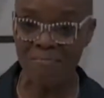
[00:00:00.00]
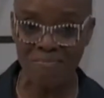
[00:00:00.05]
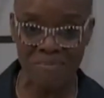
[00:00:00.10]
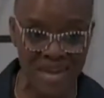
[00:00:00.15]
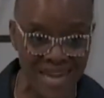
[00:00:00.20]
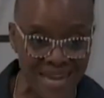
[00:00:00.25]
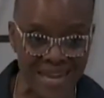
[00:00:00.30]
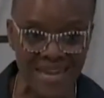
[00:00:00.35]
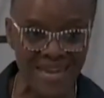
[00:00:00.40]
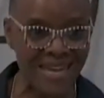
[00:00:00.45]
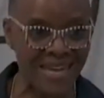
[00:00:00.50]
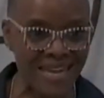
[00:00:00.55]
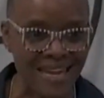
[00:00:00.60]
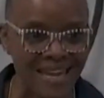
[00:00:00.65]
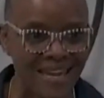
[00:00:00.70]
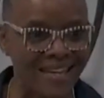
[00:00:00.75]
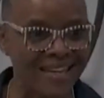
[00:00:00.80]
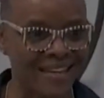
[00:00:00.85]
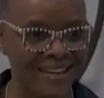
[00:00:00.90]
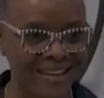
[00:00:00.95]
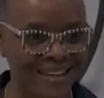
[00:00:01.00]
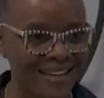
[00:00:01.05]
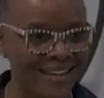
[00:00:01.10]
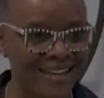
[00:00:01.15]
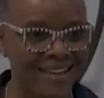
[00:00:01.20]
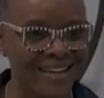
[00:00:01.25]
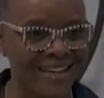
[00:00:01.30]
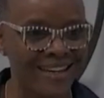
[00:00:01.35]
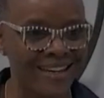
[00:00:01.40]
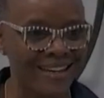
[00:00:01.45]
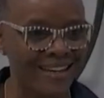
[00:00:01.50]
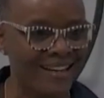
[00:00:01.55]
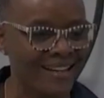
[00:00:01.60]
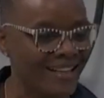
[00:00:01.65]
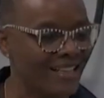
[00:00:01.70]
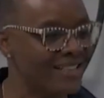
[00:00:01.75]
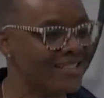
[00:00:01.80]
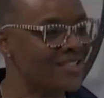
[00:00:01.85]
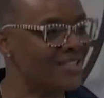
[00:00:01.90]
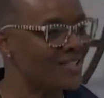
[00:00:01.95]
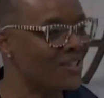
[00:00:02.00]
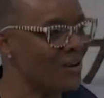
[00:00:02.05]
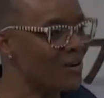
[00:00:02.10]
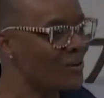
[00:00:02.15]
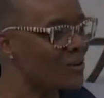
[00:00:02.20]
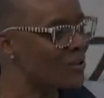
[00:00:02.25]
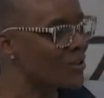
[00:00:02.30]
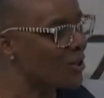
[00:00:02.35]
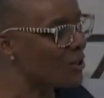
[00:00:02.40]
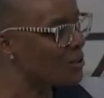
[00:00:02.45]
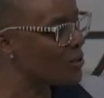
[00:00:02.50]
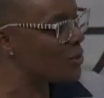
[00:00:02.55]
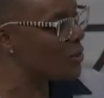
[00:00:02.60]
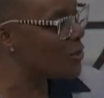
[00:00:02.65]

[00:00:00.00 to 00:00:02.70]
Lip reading: me. It's going to search